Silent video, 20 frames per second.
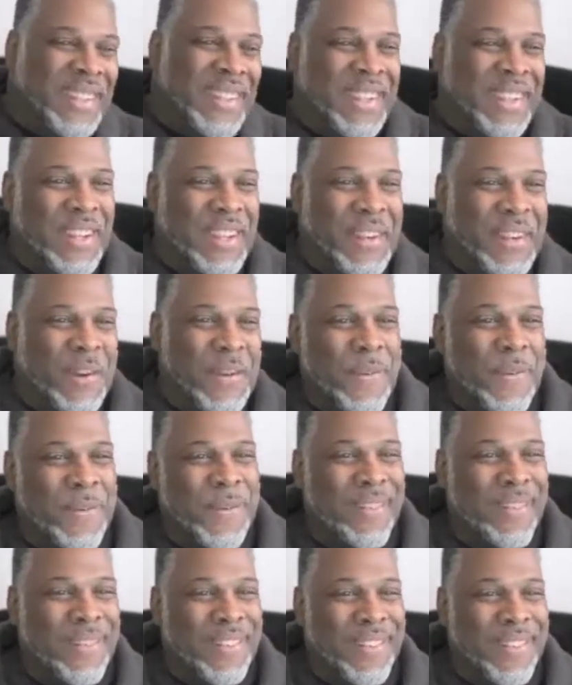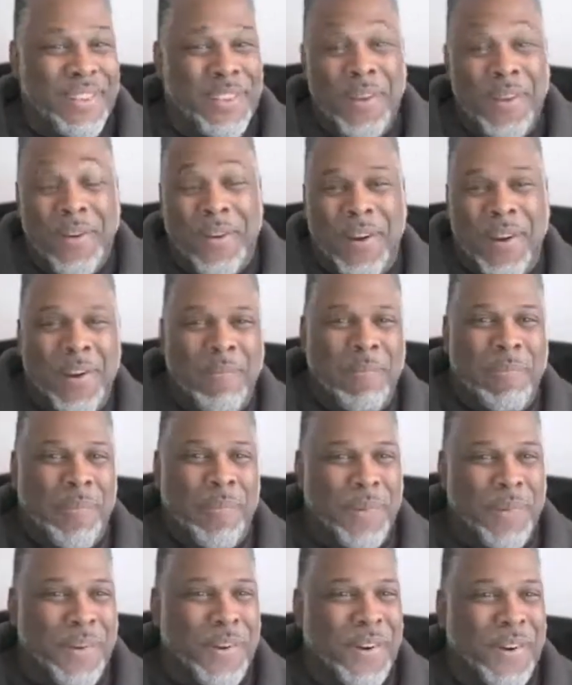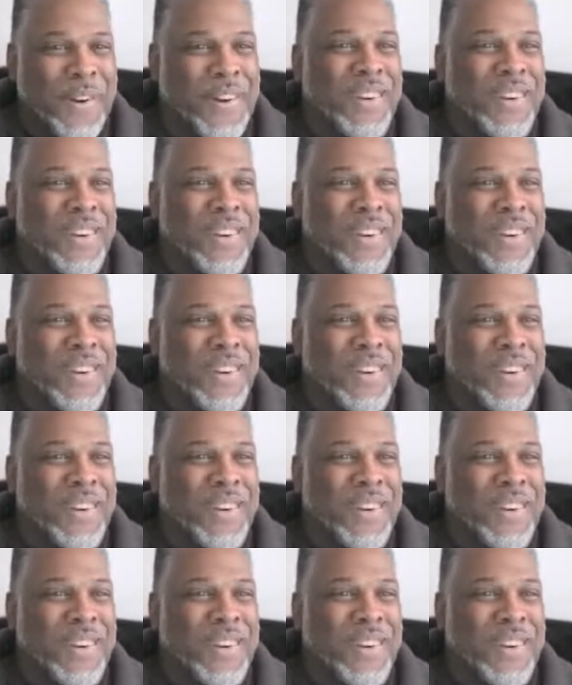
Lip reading: you know, Europe or